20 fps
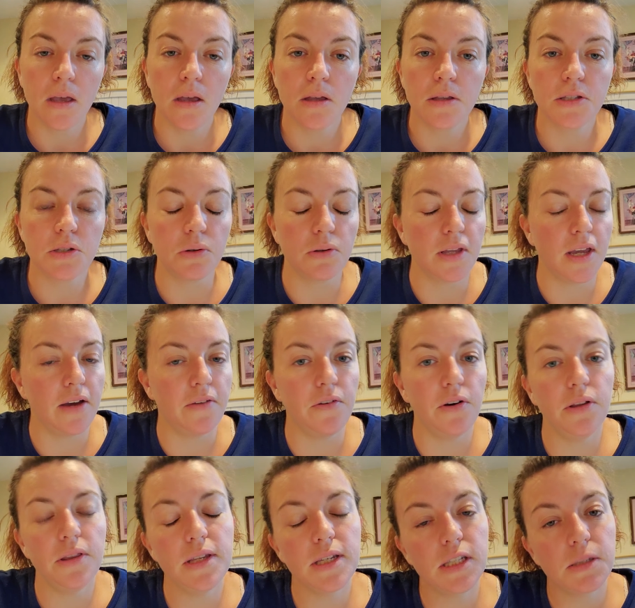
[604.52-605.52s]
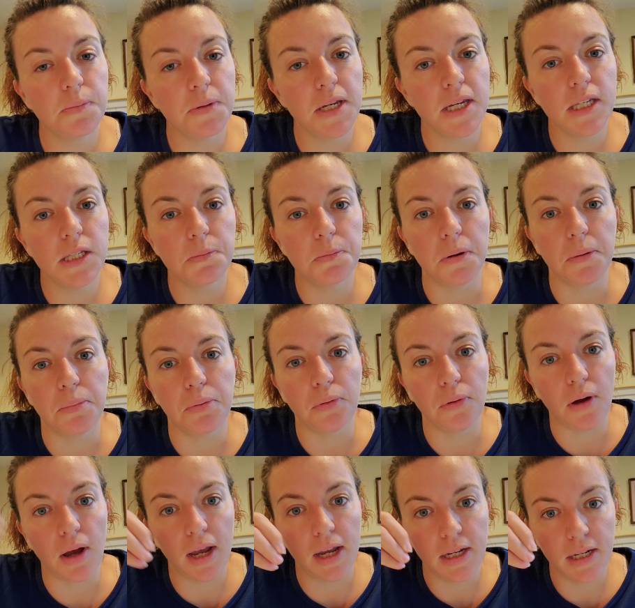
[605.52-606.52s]
So they have all this peace, but
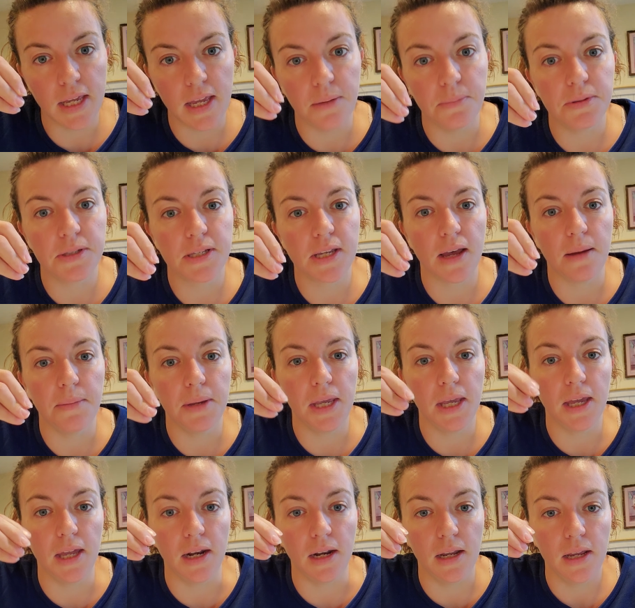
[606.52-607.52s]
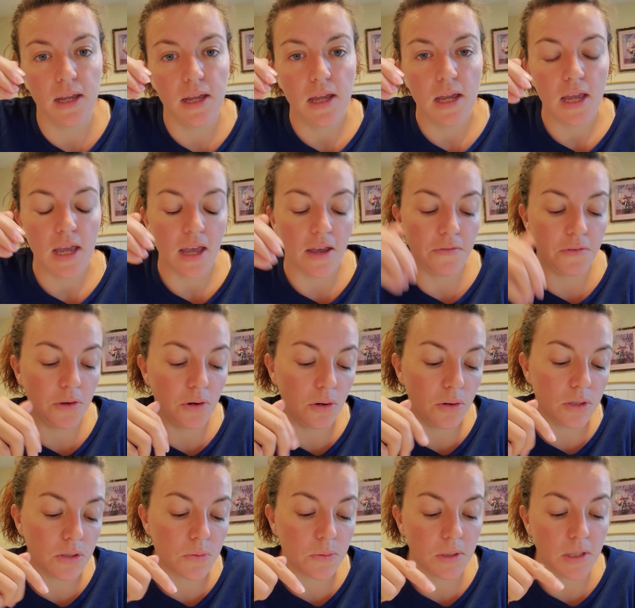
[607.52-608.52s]
pride keeps coming in. If you
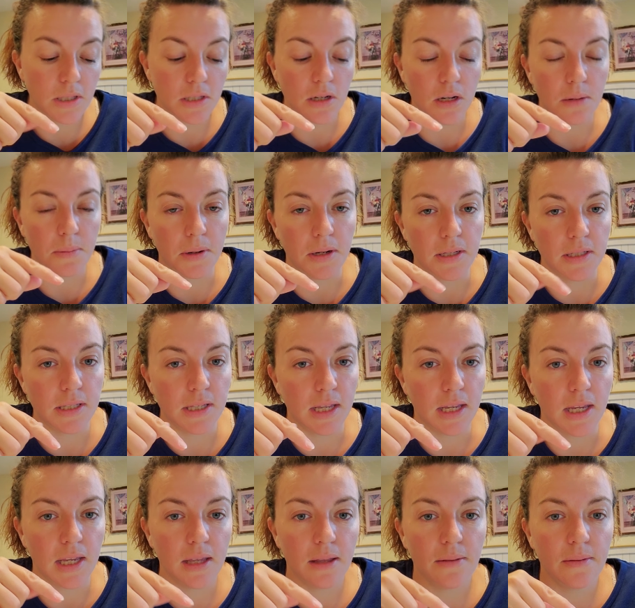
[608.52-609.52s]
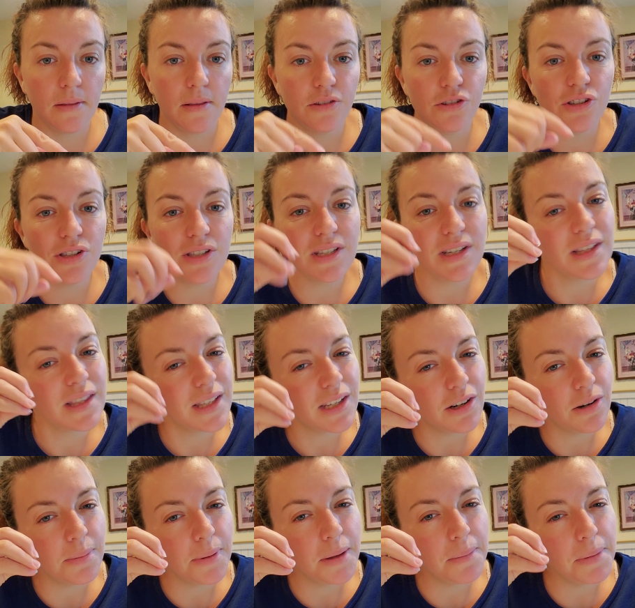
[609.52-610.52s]
notice when they talk about it, it's like just a
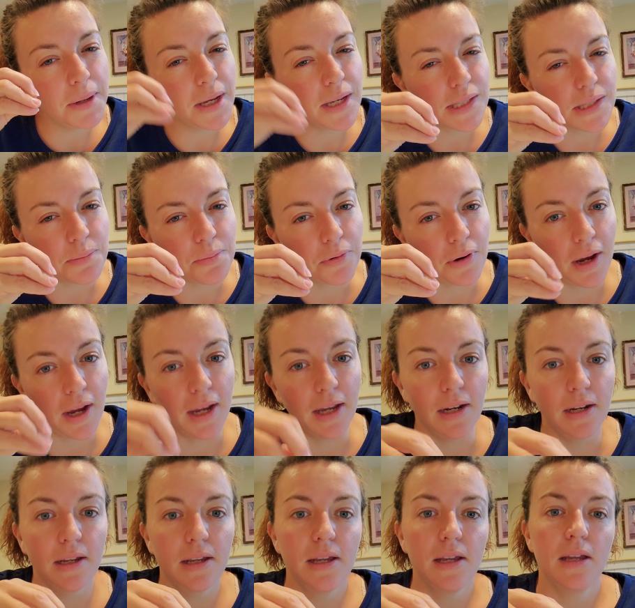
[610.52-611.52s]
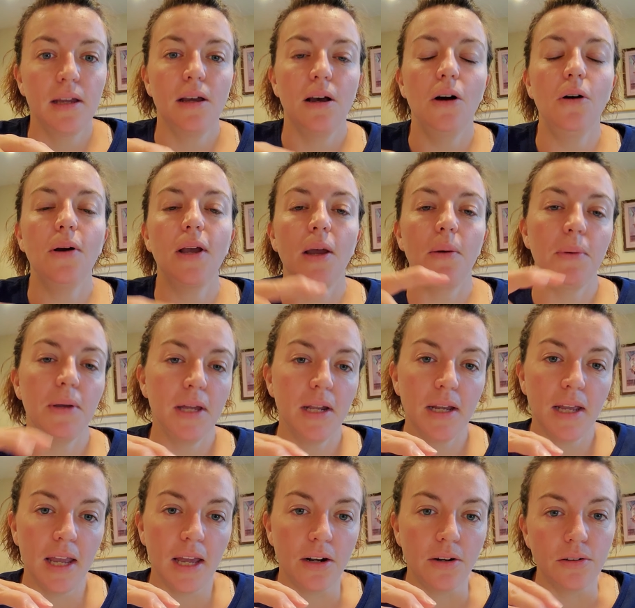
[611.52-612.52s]
little bit because of pride. Okay, we get
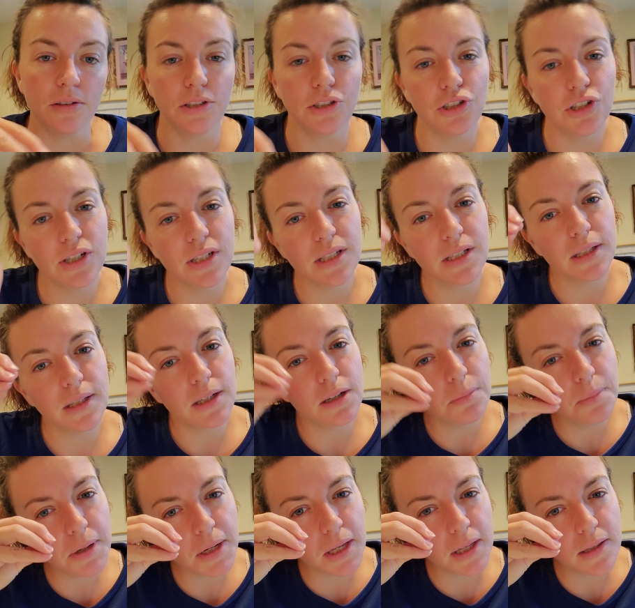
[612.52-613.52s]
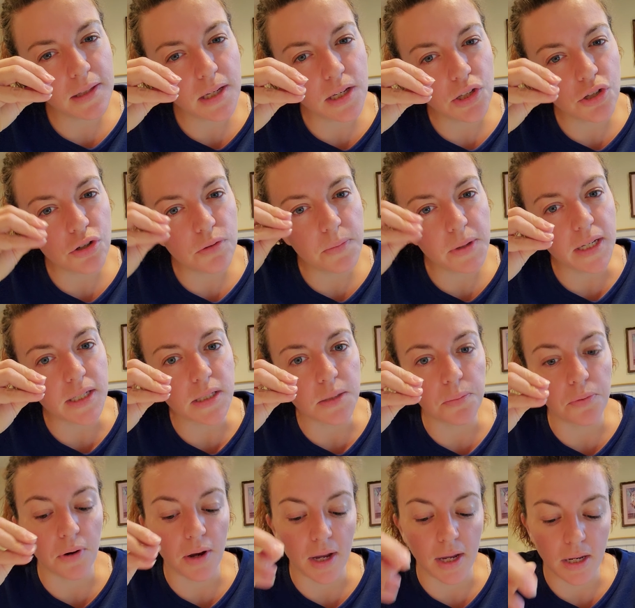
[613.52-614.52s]
it handled. Just a little bit of contention because of
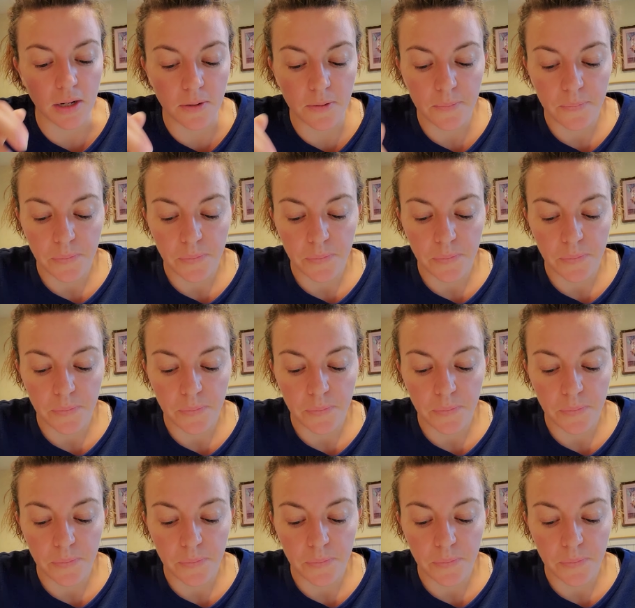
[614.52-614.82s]
pride.